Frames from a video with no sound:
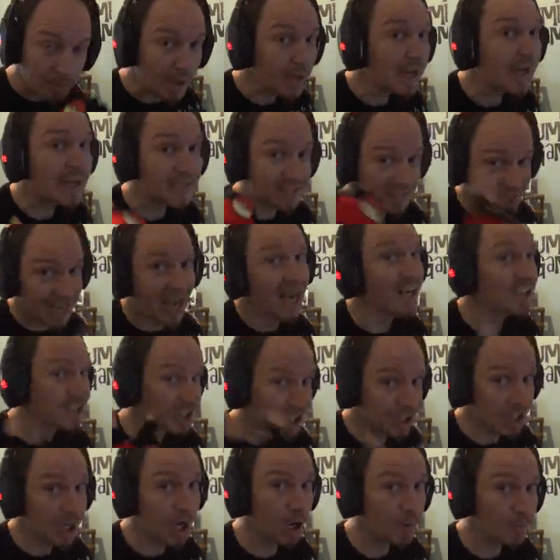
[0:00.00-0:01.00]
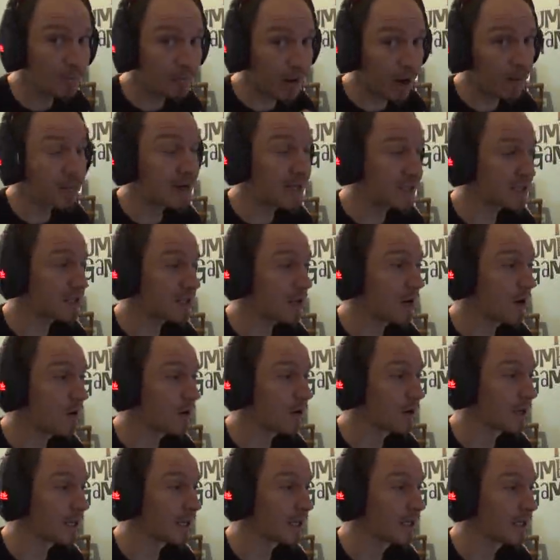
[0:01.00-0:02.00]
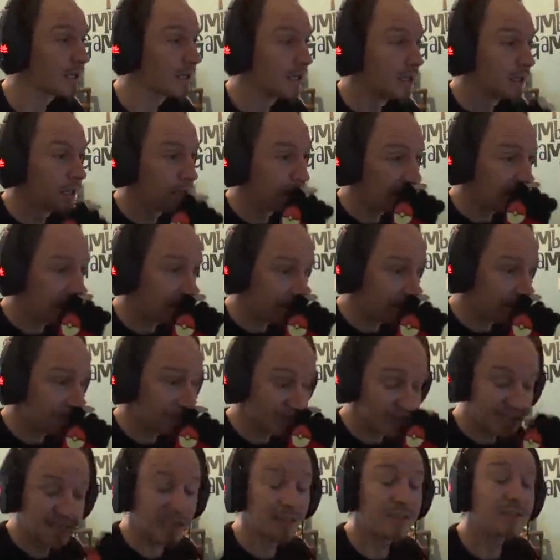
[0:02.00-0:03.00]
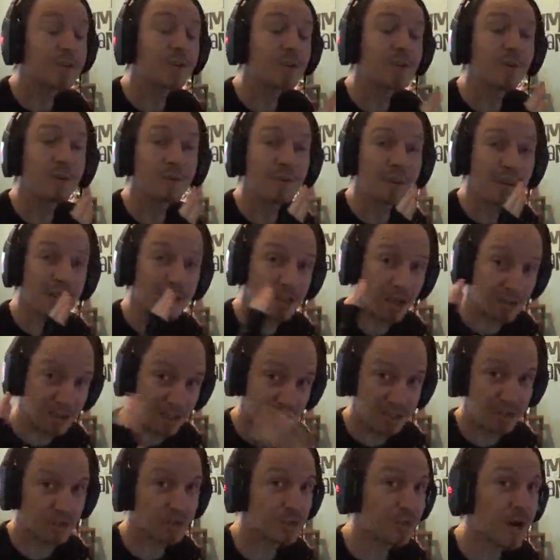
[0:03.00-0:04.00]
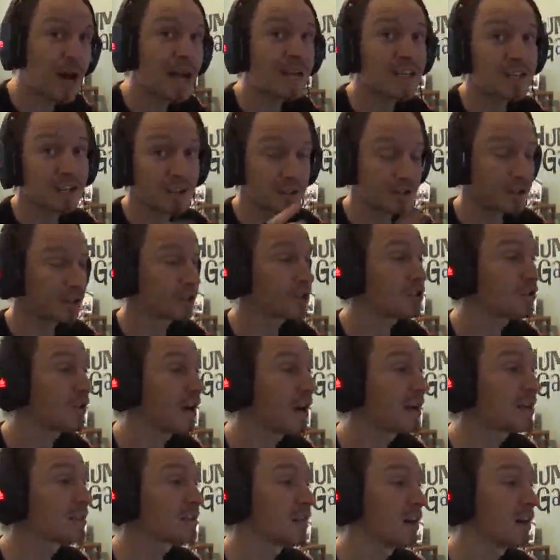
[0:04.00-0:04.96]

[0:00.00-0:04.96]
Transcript: It's catching up very slowly, particularly through things like Digital Traction and Just Trains